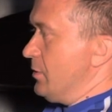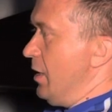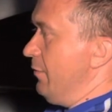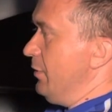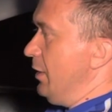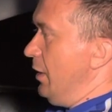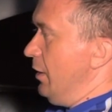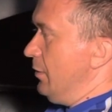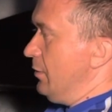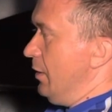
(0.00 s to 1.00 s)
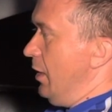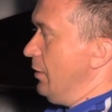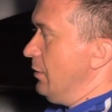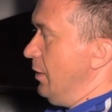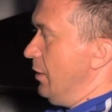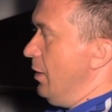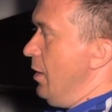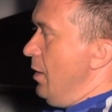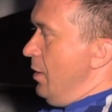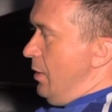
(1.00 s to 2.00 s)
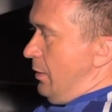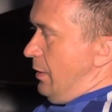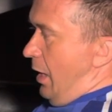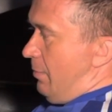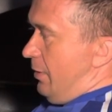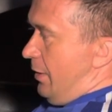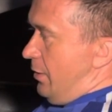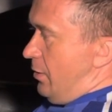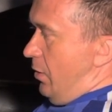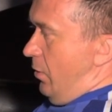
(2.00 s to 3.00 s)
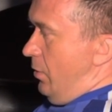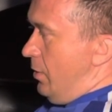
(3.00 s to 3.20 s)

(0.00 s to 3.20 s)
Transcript: 7, 8, 9, 10. Now I'm letting it go.